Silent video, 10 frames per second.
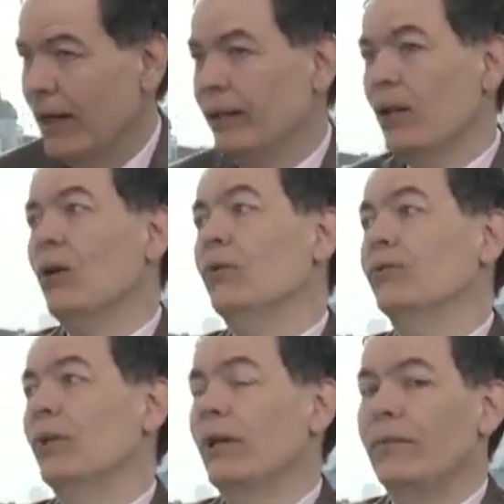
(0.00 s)
I know
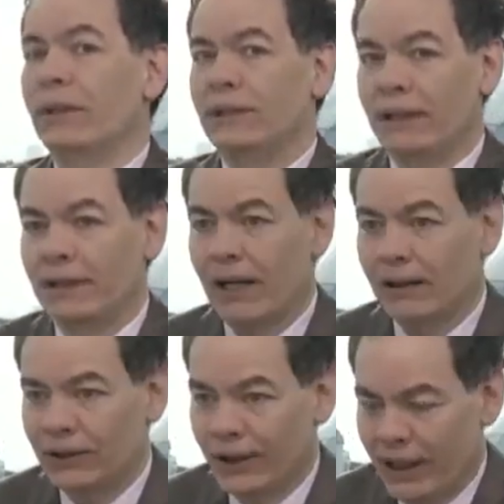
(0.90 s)
from the
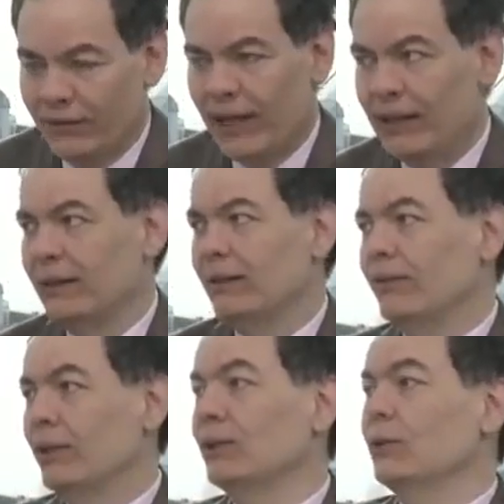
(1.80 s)
technology I invented,
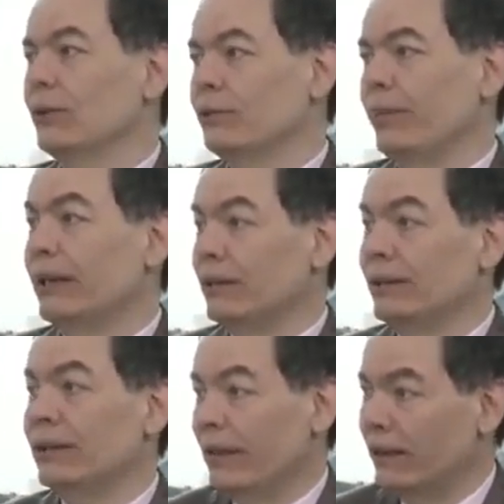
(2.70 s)
the virtual
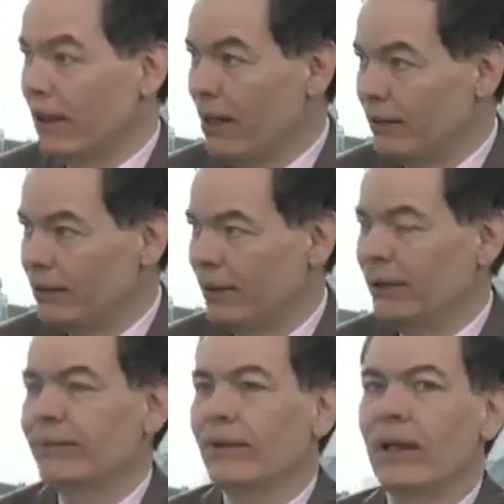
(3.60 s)
specialist
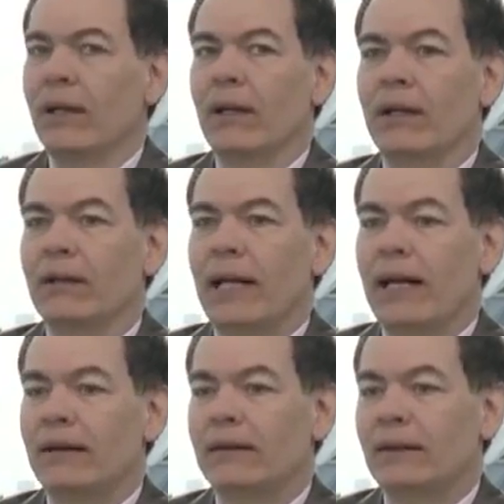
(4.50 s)
technology,
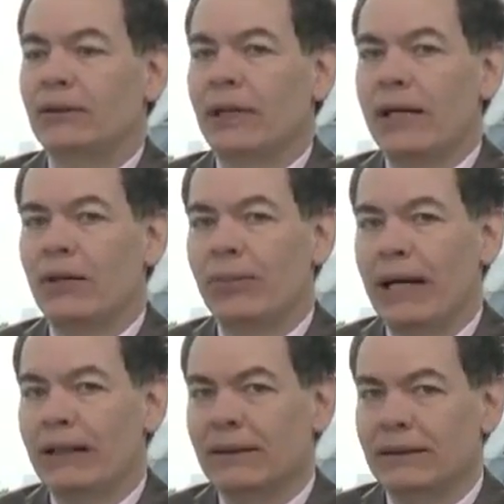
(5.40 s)
that the shadow
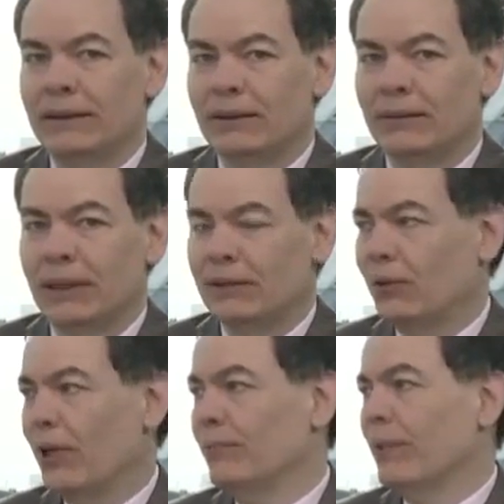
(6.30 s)
banking system
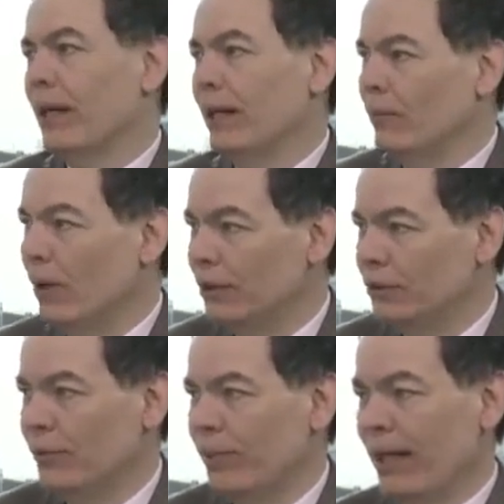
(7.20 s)
that's run by Wall
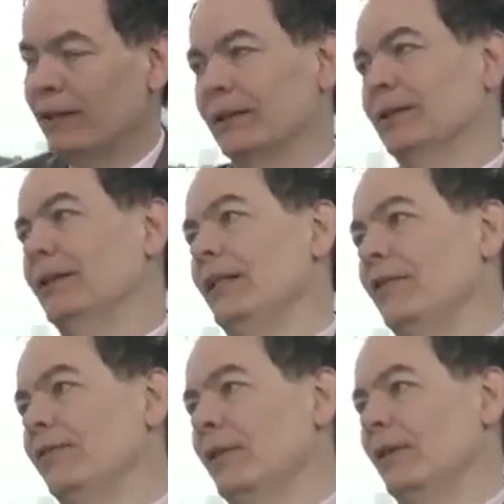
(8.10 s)
Street banks and the
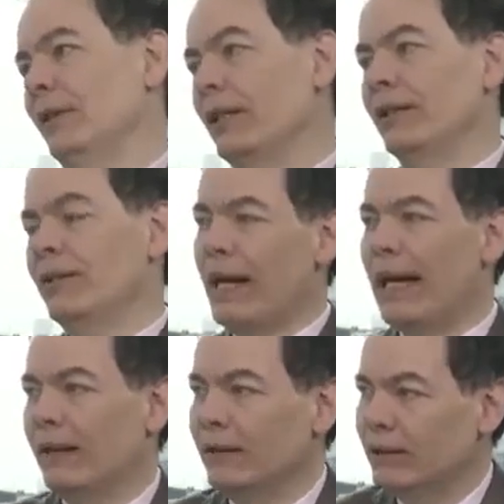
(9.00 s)
City of London
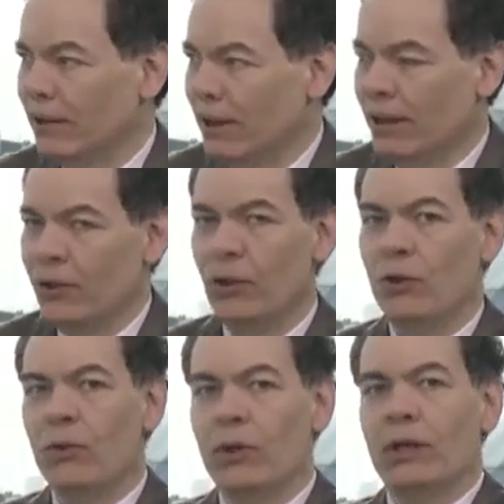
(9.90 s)
banks,
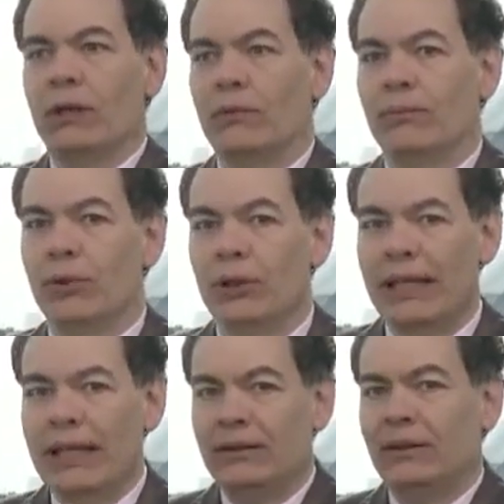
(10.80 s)
you
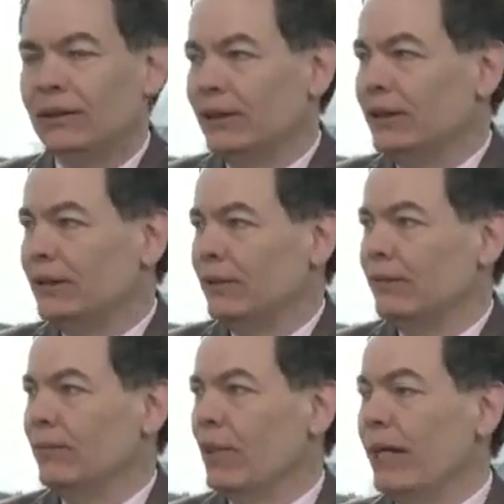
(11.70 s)
put into the
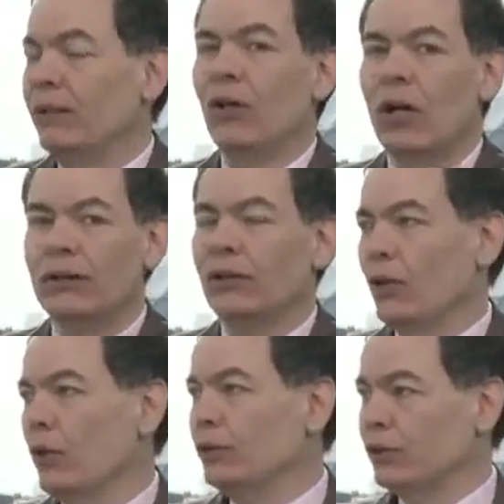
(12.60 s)
system, I call it the
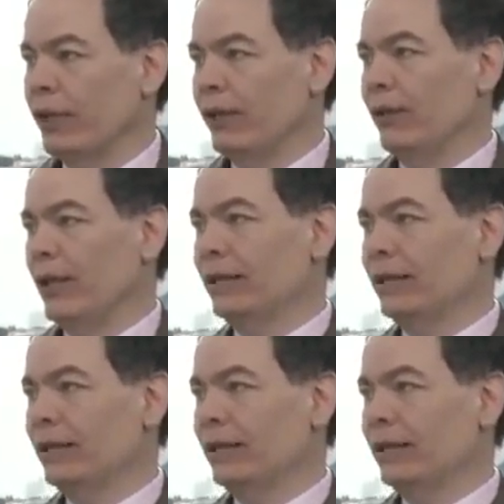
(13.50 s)
ghost trader.